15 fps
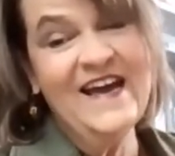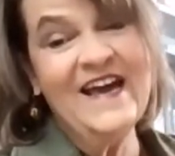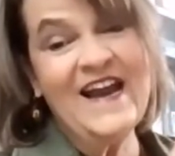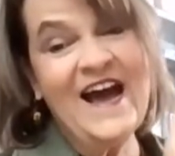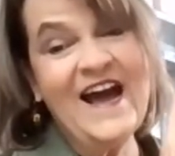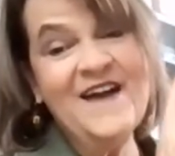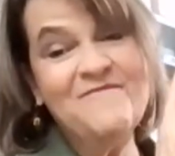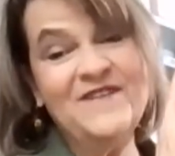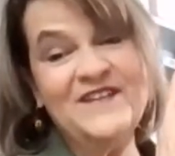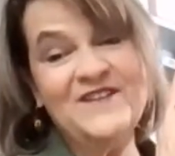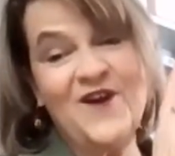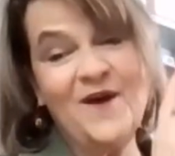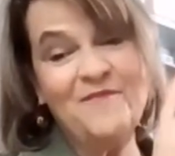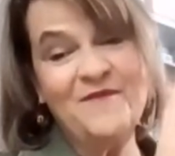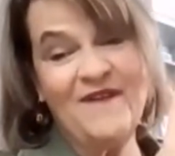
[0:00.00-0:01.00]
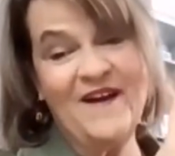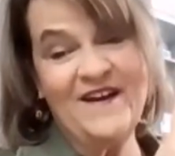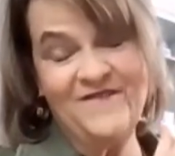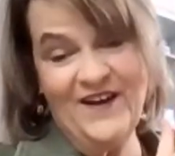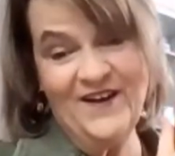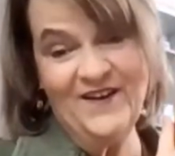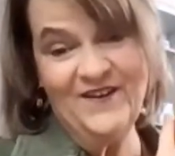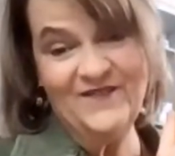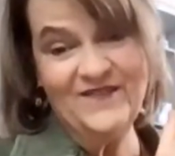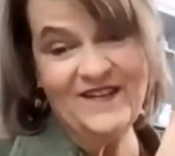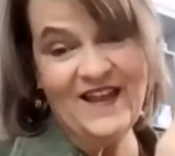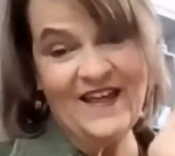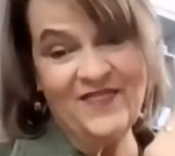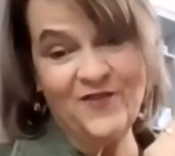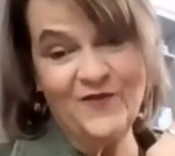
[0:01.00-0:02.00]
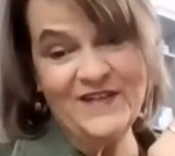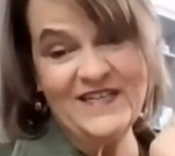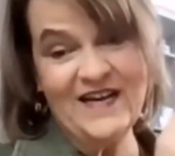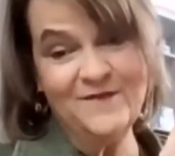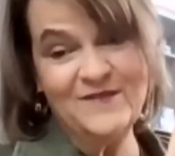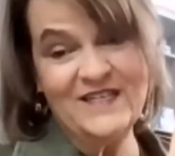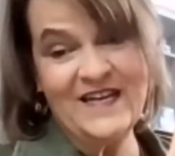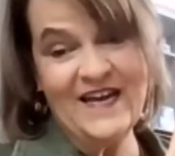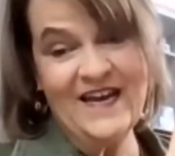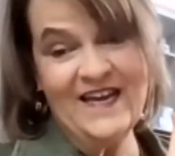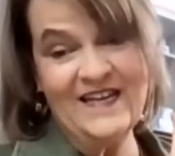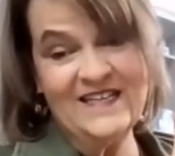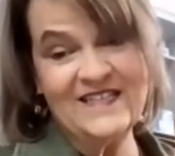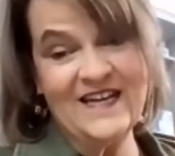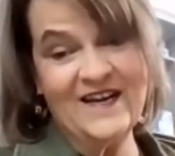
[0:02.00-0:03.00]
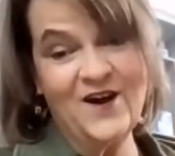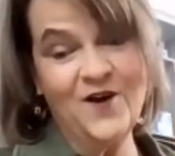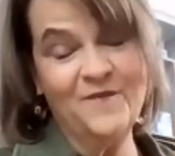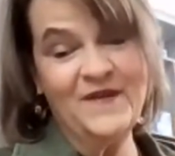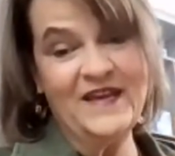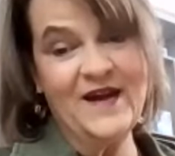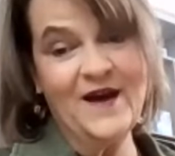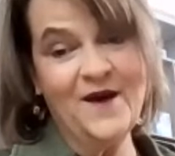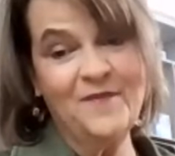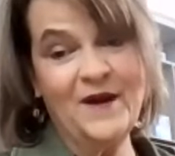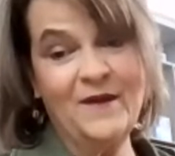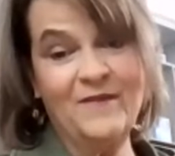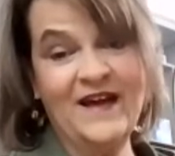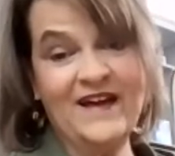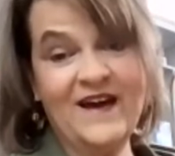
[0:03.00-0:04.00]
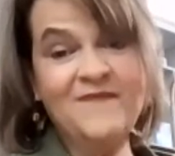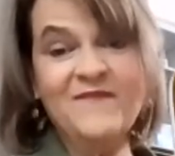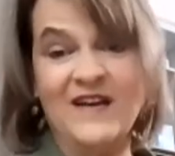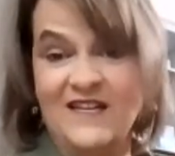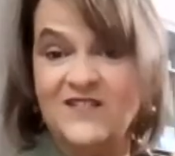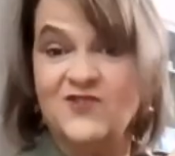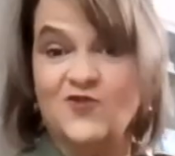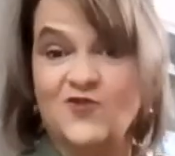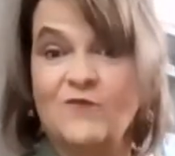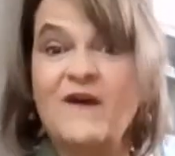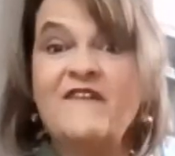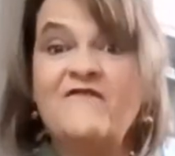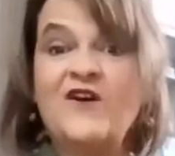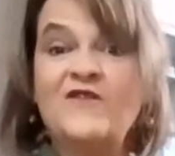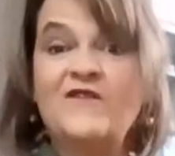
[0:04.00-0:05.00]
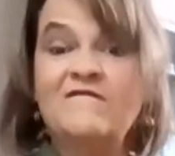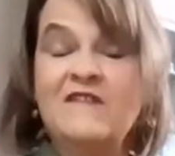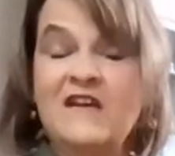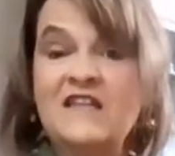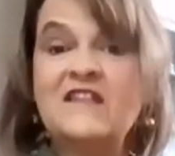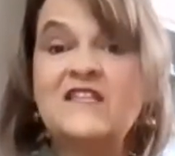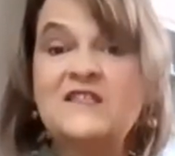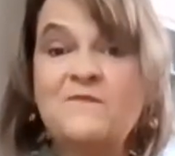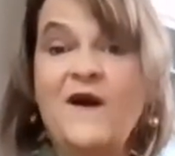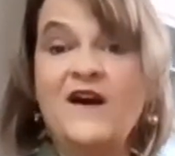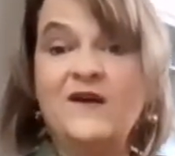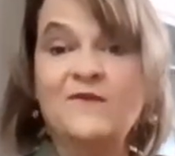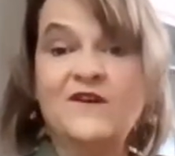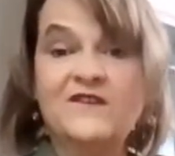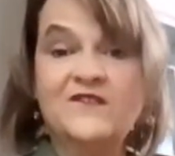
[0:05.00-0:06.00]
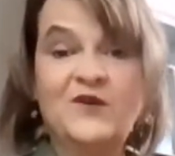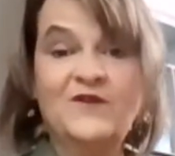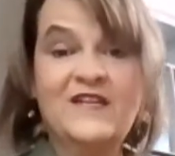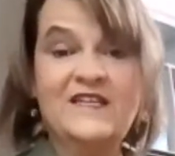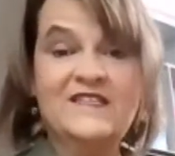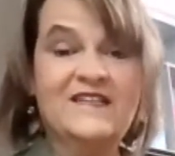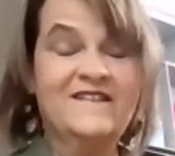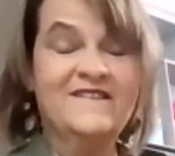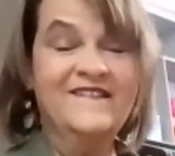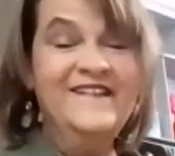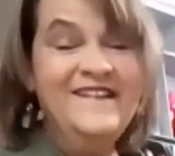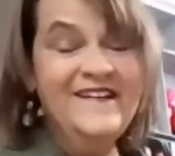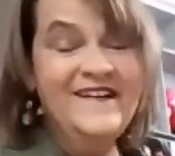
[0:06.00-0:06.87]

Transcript: And I have been dropping my phone like three times a day and it's like all beat up. And I'm like, I'm gonna store my phone in this pocketbook so it doesn't